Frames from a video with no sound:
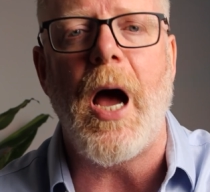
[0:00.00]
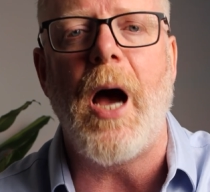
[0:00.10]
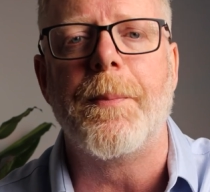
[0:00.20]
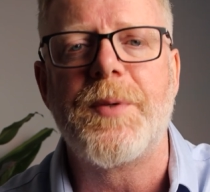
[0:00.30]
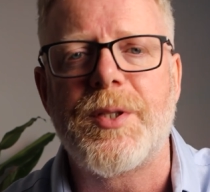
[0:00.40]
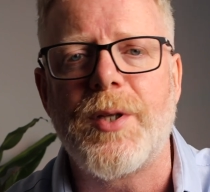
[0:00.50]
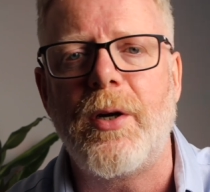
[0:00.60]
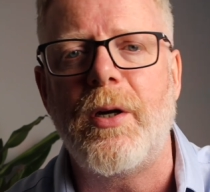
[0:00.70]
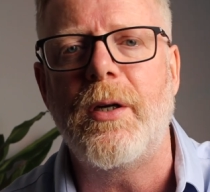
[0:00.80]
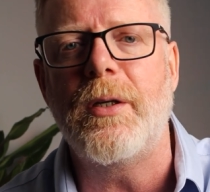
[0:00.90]

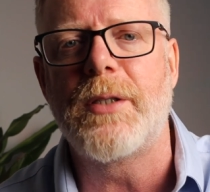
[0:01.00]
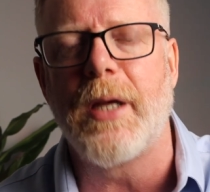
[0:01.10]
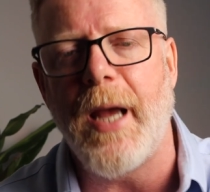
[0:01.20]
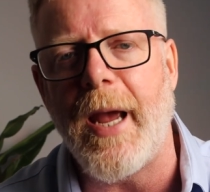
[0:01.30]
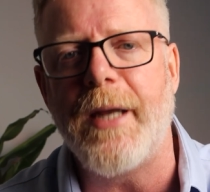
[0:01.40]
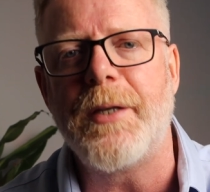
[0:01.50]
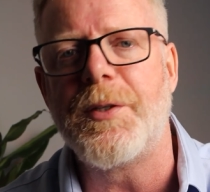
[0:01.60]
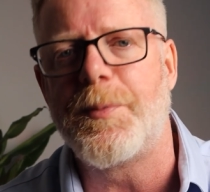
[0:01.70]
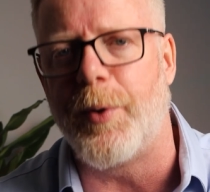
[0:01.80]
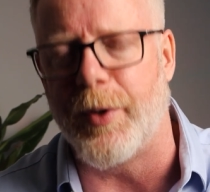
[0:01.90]
absurd
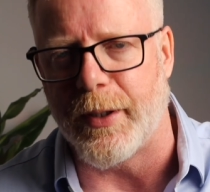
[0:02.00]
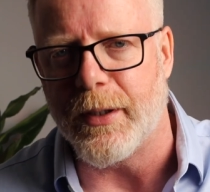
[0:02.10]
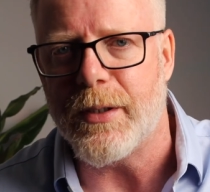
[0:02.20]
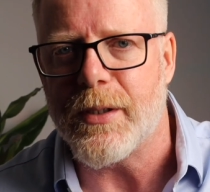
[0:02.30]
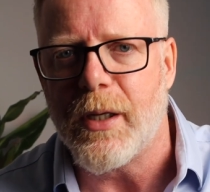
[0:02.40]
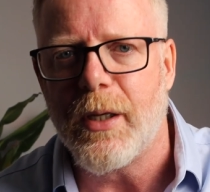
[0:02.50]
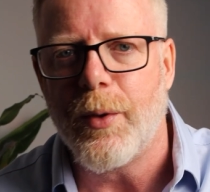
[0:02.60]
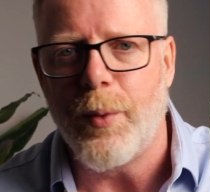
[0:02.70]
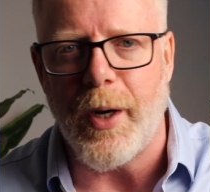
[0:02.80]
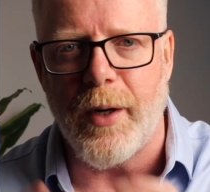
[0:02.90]
end point
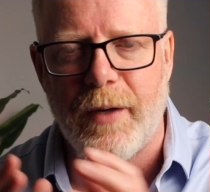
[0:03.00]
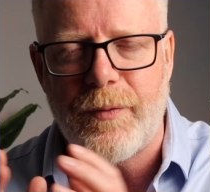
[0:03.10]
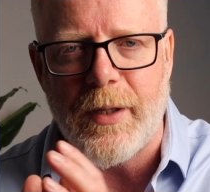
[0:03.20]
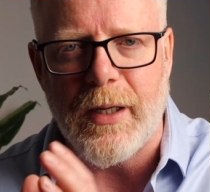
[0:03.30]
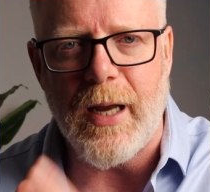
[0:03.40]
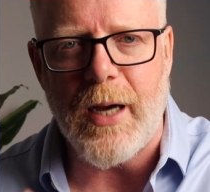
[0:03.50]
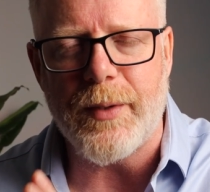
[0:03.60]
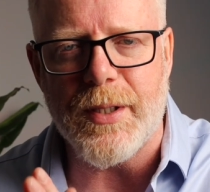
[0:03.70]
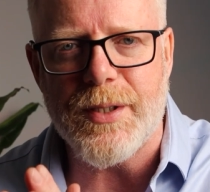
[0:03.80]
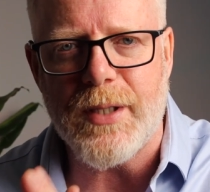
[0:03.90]
where if we allow
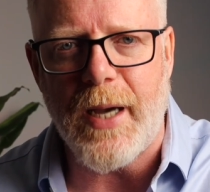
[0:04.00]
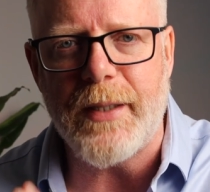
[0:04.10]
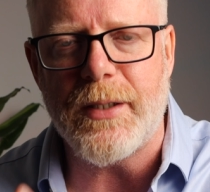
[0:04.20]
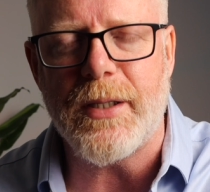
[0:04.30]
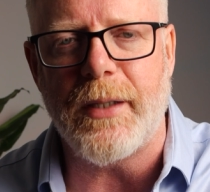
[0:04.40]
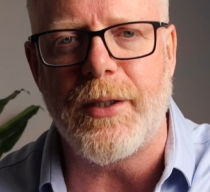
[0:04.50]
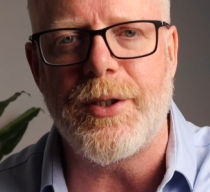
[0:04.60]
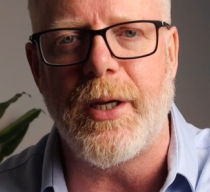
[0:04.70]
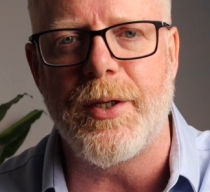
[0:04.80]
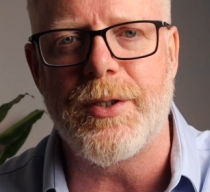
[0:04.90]
this tiny
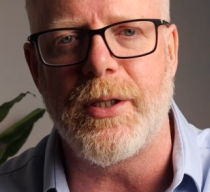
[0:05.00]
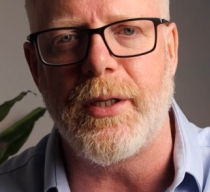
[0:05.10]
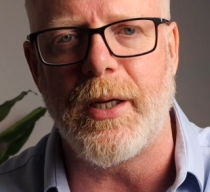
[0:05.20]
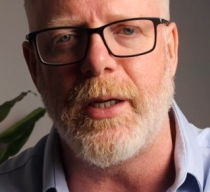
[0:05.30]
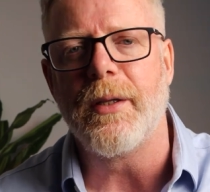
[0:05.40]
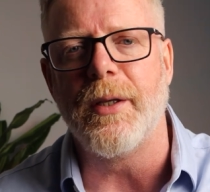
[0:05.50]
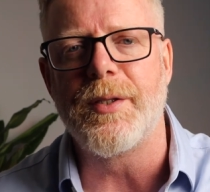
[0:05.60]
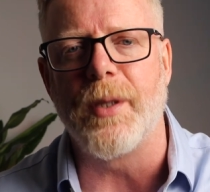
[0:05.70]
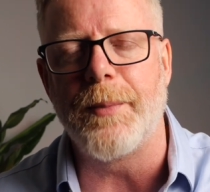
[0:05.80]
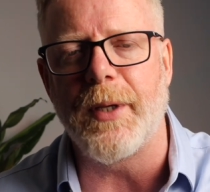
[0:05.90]
change today, that
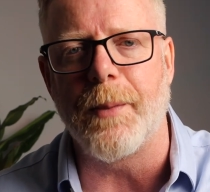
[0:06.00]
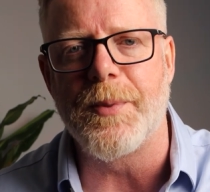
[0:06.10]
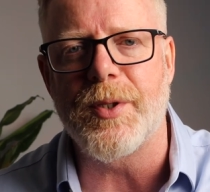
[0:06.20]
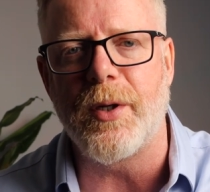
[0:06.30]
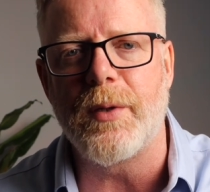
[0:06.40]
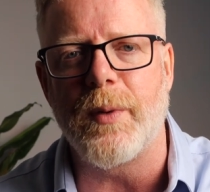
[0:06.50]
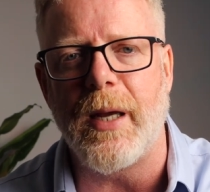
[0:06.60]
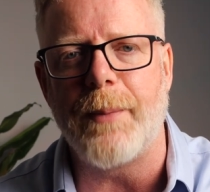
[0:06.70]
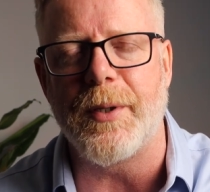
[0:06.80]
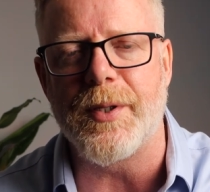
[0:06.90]
something absurd will
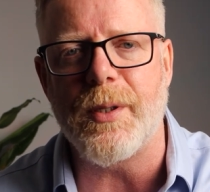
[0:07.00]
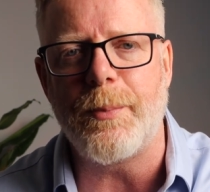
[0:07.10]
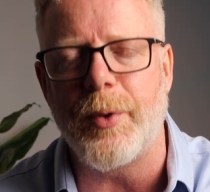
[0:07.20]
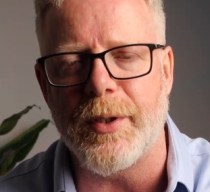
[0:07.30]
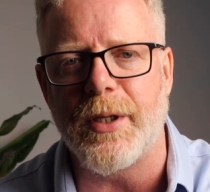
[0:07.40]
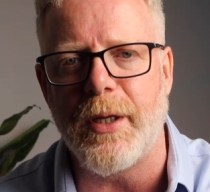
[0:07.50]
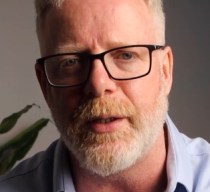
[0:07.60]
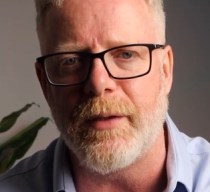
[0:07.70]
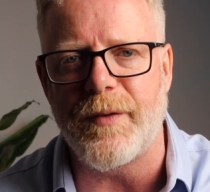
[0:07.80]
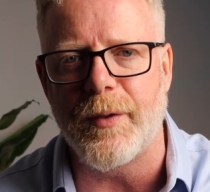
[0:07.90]
happen at some point
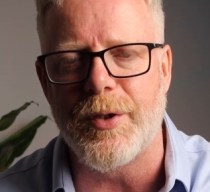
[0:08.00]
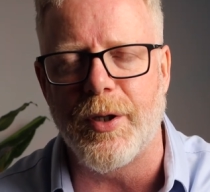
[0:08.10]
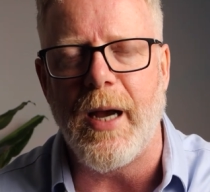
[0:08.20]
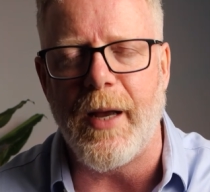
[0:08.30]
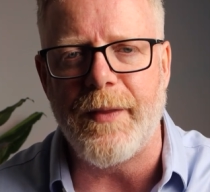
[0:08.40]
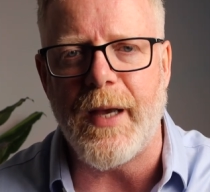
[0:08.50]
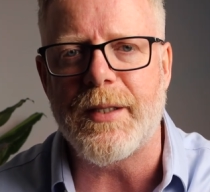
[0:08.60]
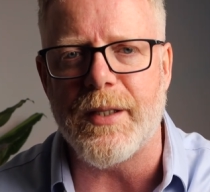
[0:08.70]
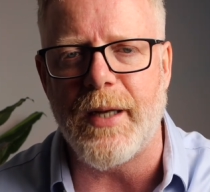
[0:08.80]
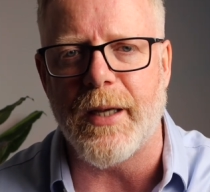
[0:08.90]
in the future, and
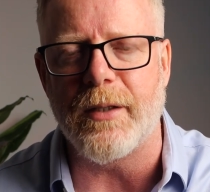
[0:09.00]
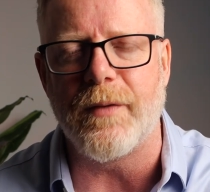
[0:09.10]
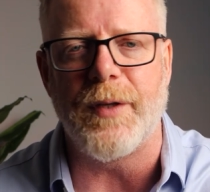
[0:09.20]
that's a negative